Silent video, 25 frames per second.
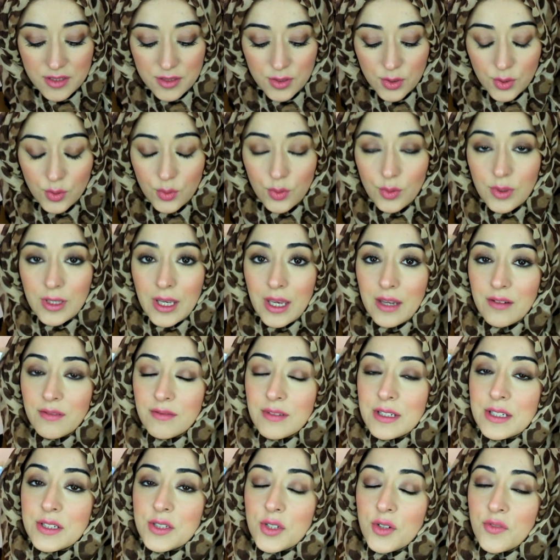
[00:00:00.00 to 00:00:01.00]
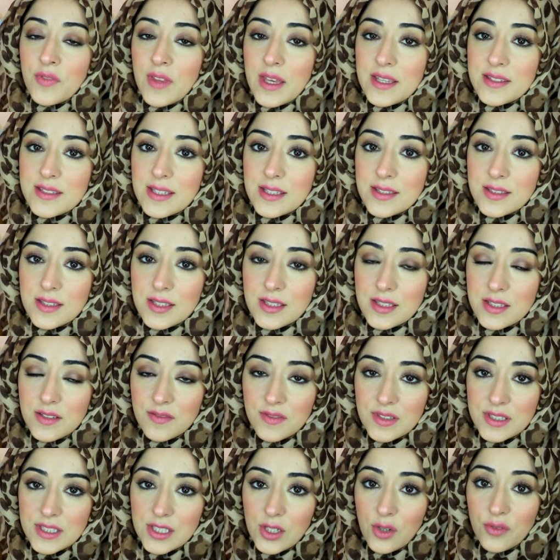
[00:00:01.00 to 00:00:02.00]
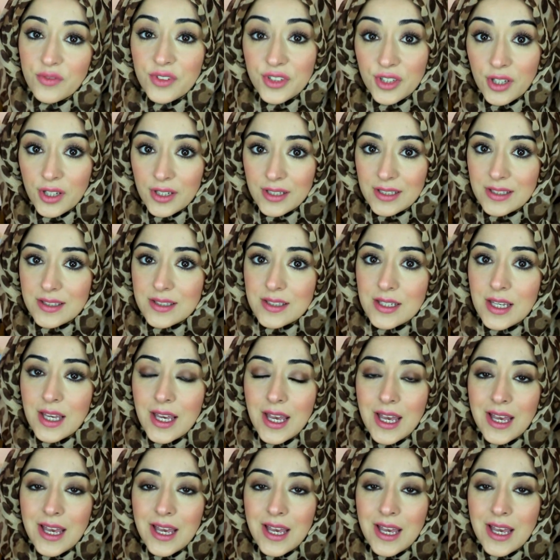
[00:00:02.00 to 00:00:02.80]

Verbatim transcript: to get rid of that sensitivity overnight.